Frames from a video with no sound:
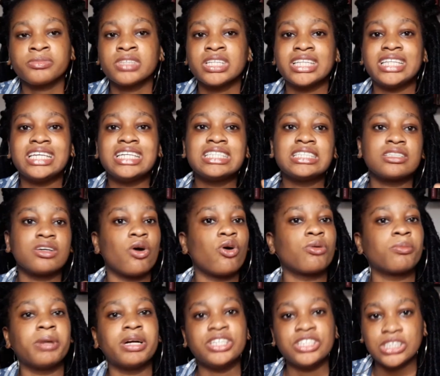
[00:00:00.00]
This
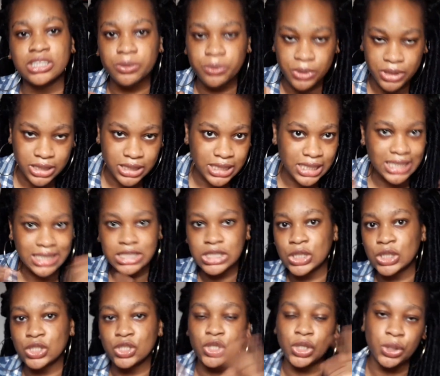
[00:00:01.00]
Ogbanji word is
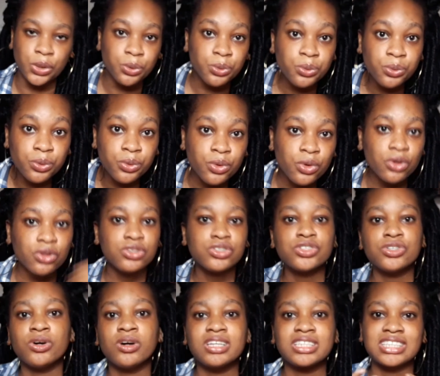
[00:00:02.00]
not new
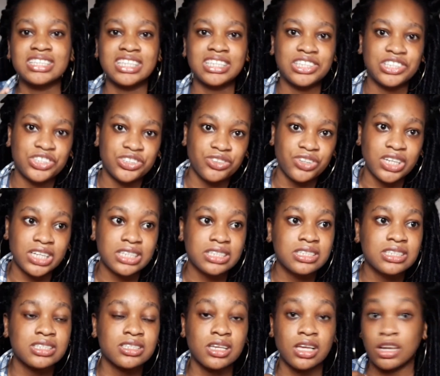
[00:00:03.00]
to us
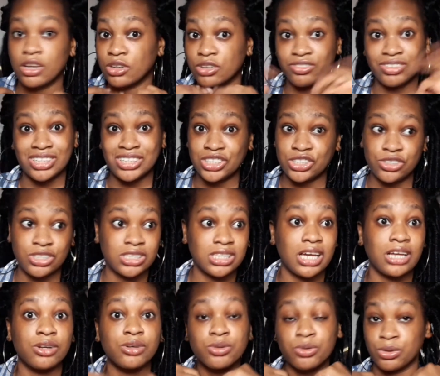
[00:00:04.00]
Nigerians. A lot of Nigerians, I
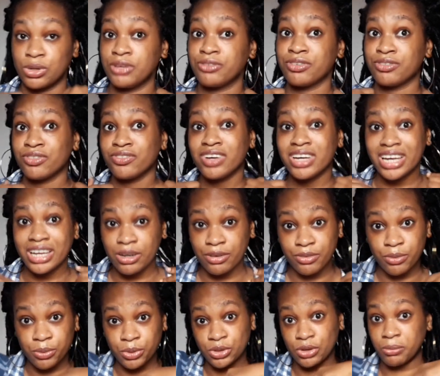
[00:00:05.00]
don't know if you've never heard of
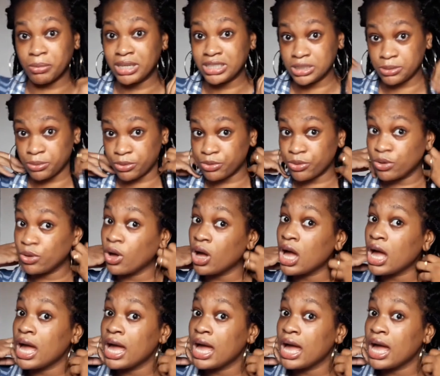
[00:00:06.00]
the word Ogbanji before.